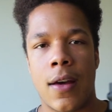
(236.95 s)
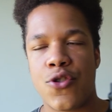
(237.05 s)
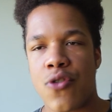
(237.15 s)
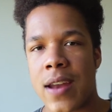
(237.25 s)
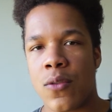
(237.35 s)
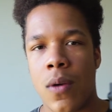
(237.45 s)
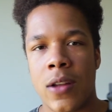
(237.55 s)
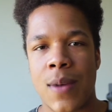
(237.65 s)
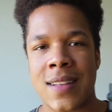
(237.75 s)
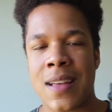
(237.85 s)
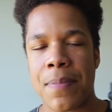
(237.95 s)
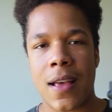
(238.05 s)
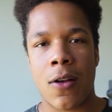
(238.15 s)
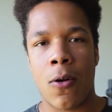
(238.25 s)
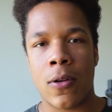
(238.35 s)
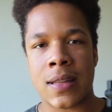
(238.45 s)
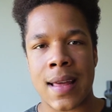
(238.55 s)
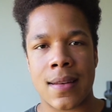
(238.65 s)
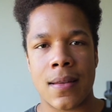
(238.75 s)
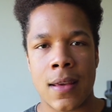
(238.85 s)
trend worldwide, something called
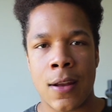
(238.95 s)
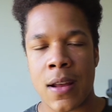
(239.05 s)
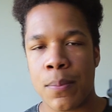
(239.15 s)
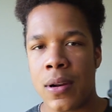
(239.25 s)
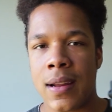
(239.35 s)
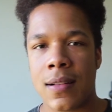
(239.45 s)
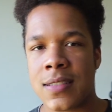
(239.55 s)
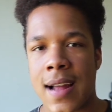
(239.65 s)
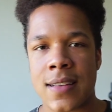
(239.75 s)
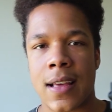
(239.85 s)
that, in political science